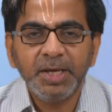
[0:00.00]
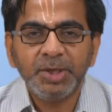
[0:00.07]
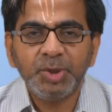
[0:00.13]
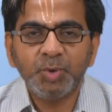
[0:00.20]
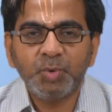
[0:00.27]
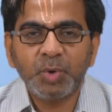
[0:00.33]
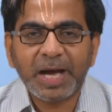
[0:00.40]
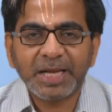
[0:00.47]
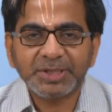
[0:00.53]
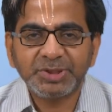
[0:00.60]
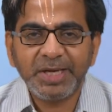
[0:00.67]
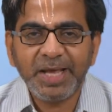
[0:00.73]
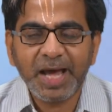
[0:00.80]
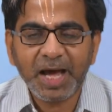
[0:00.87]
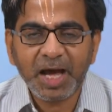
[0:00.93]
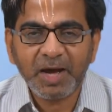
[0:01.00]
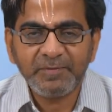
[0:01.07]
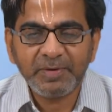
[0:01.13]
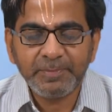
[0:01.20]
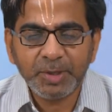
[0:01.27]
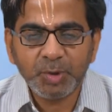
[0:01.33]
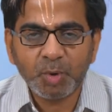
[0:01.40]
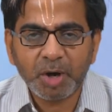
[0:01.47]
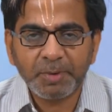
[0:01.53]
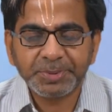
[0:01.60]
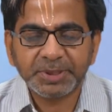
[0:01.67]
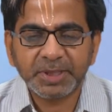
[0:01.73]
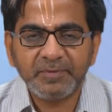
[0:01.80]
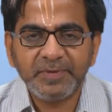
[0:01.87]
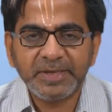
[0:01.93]
you actually have a menu
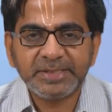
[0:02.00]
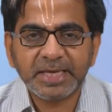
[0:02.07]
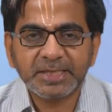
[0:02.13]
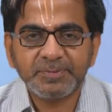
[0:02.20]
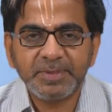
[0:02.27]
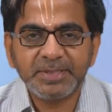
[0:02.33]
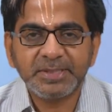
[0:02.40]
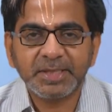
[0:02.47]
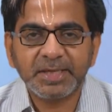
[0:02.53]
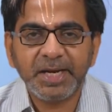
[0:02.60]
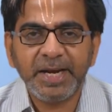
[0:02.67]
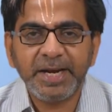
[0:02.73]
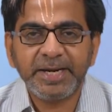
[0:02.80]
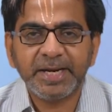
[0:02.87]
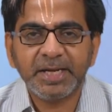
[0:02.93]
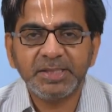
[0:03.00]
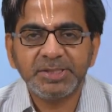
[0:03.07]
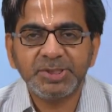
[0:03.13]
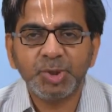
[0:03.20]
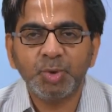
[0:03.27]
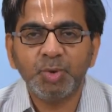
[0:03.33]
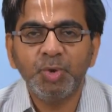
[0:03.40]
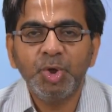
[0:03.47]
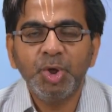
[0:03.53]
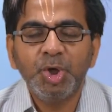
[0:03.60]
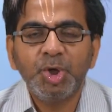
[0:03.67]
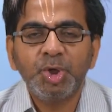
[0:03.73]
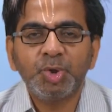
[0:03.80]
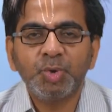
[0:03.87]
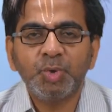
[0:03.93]
option which explicitly tells you
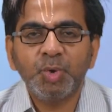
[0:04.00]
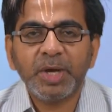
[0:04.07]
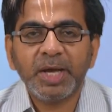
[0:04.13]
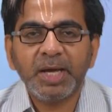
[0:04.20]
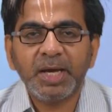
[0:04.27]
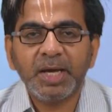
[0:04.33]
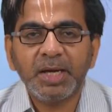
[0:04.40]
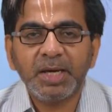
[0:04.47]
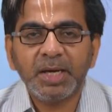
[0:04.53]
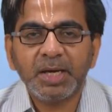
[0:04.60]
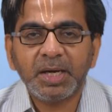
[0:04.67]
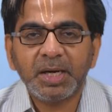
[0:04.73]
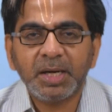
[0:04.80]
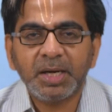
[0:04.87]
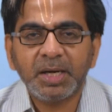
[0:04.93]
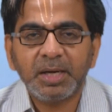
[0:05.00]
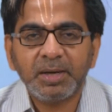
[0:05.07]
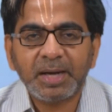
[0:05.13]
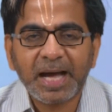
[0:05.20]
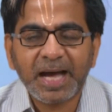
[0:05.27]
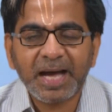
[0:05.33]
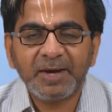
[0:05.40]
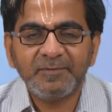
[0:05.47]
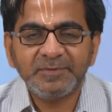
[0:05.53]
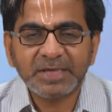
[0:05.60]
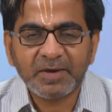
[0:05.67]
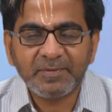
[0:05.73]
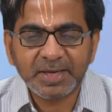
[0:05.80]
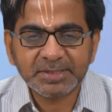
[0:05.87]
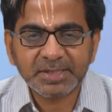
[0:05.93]
to have
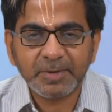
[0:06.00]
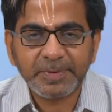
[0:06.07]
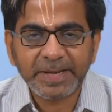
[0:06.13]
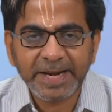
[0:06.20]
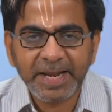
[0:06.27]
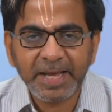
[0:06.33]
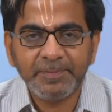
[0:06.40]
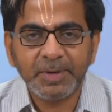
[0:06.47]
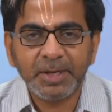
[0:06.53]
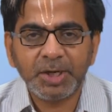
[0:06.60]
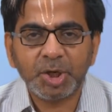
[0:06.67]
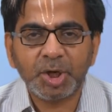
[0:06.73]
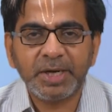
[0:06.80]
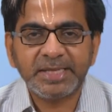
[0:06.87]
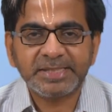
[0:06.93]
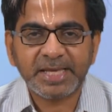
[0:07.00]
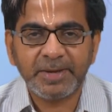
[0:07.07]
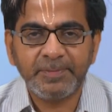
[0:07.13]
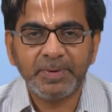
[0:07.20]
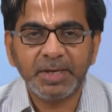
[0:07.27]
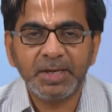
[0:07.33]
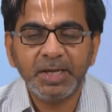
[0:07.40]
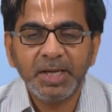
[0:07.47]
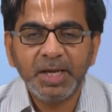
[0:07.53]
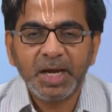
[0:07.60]
JavaScript enabled or disabled